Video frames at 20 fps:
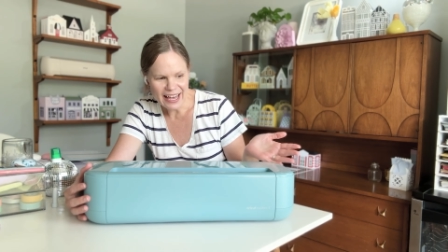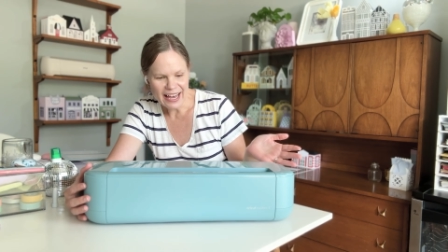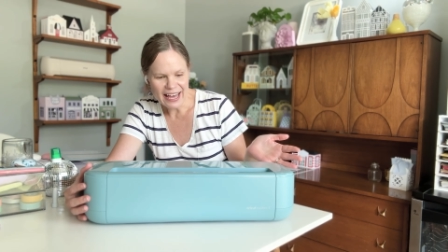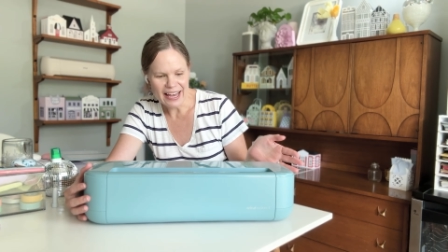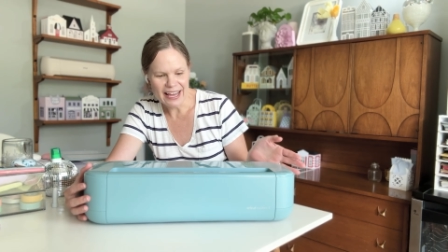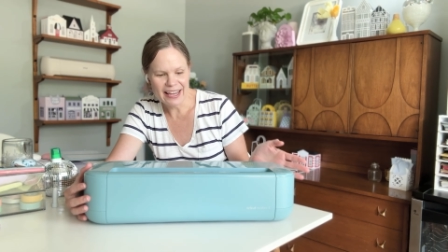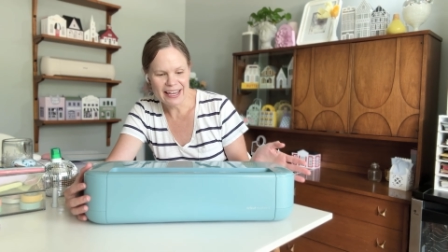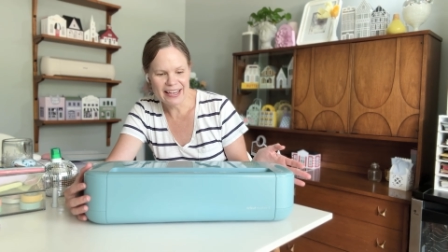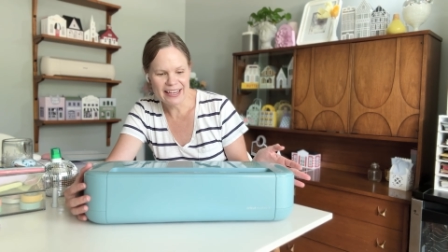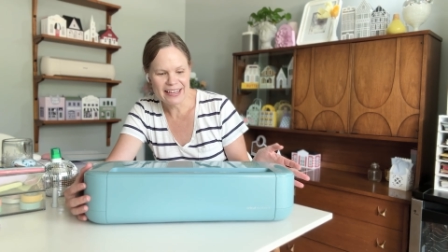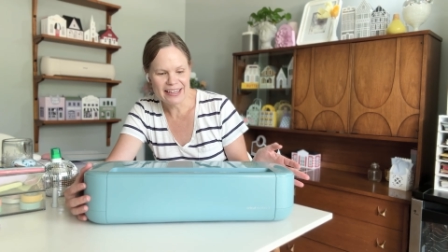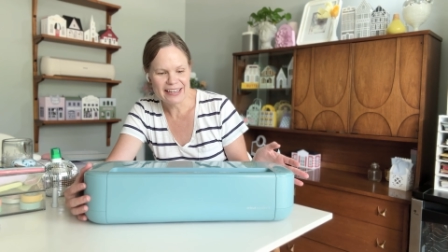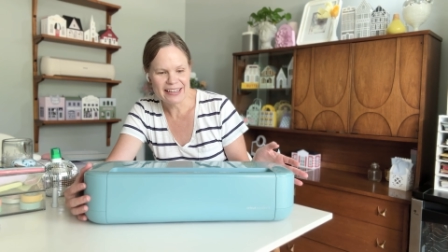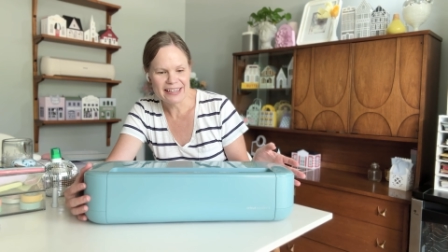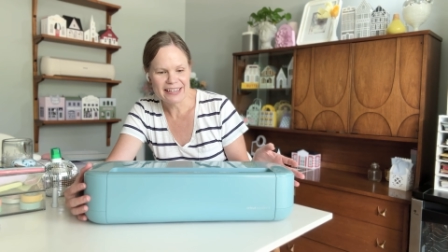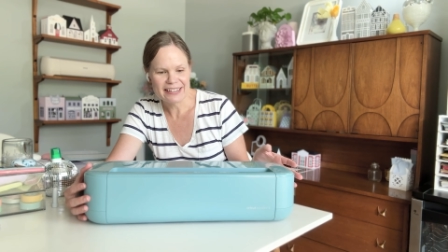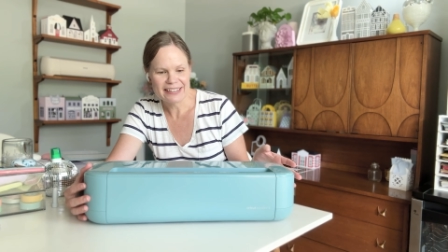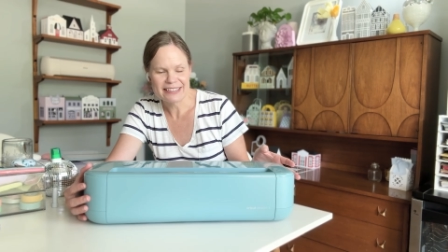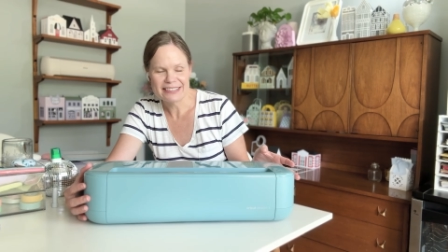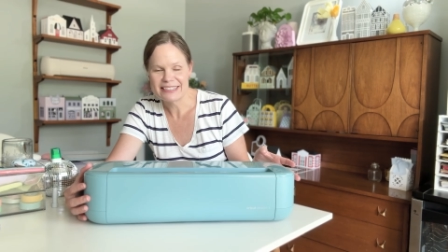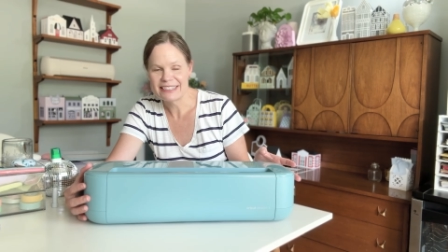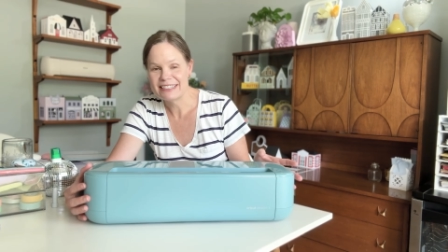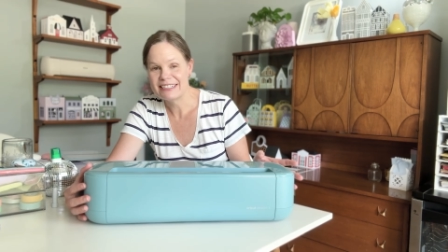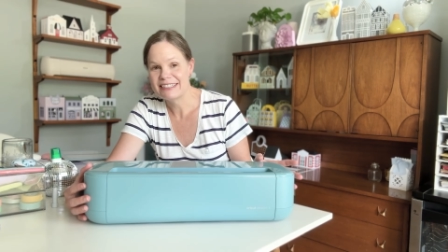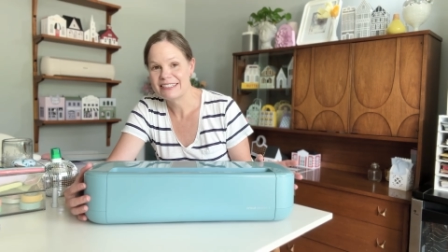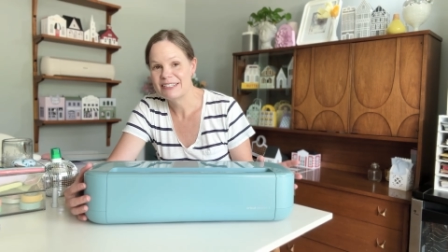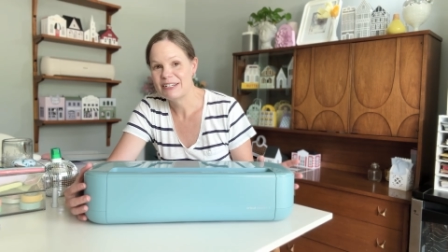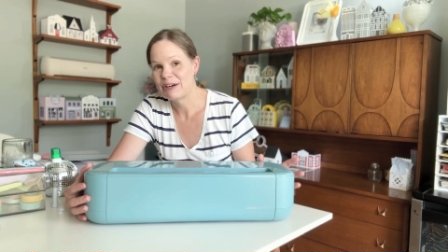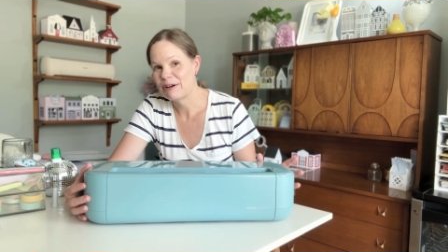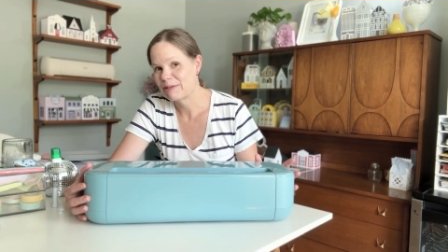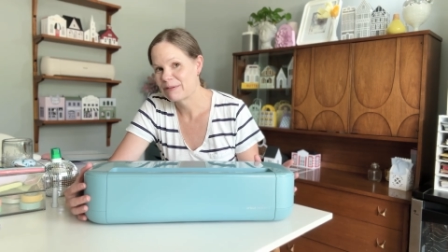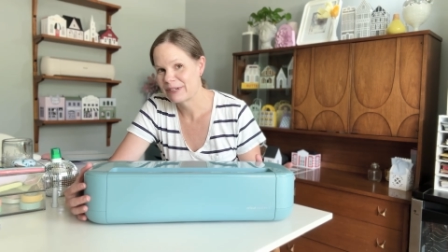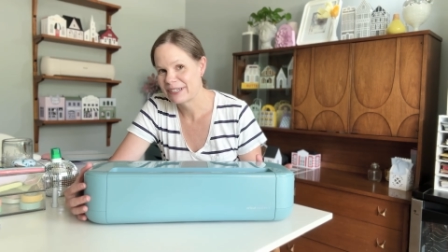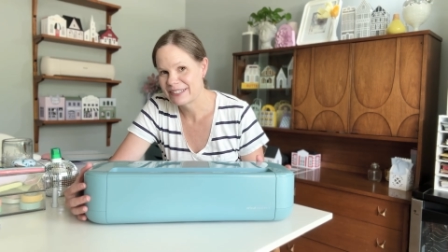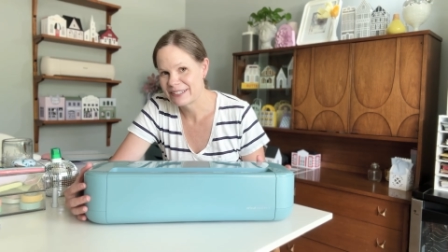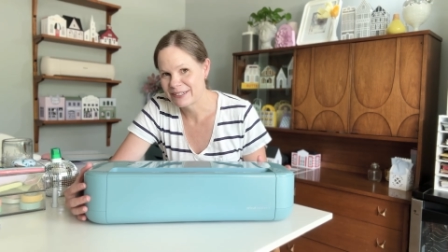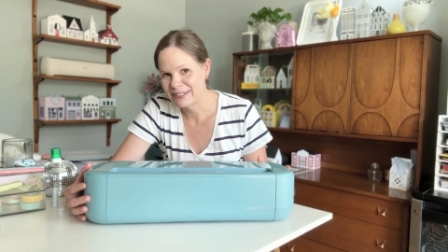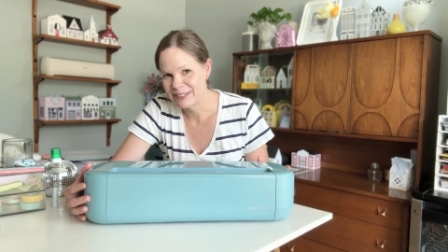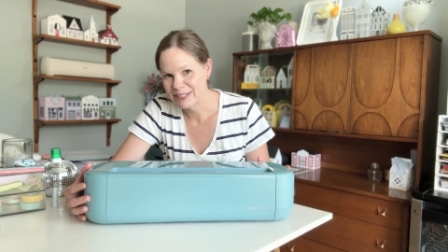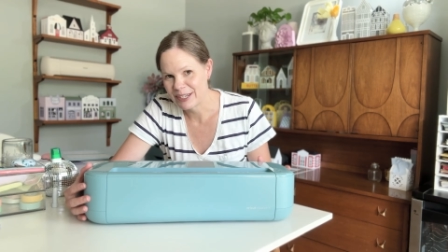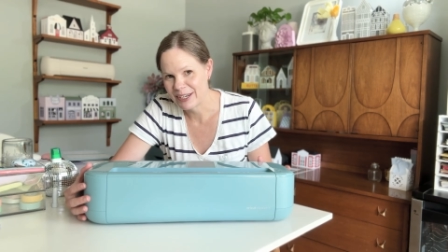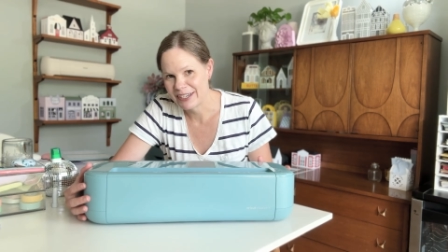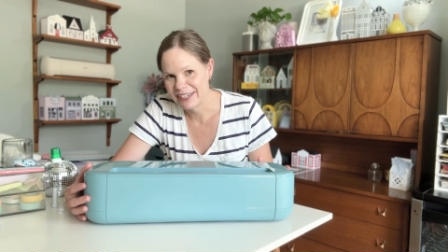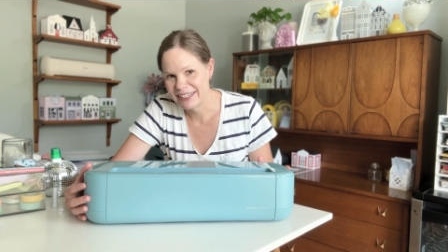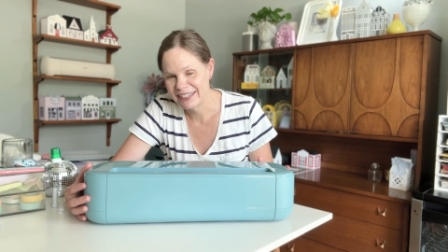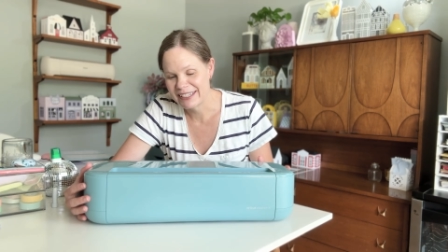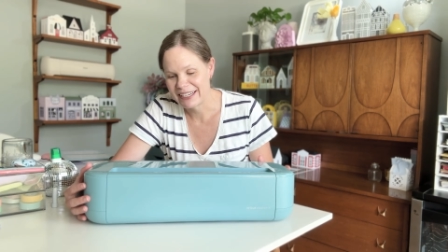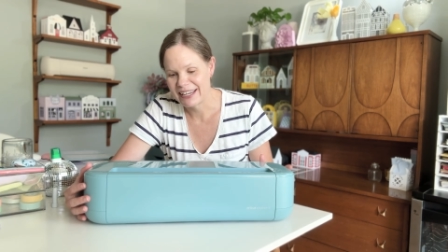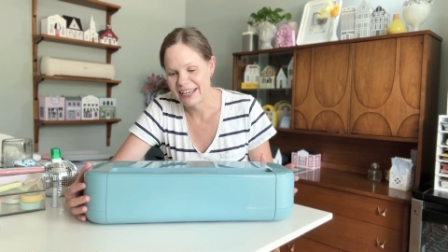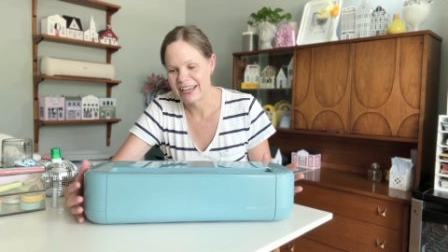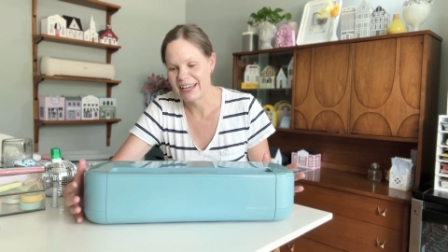I did no research on it.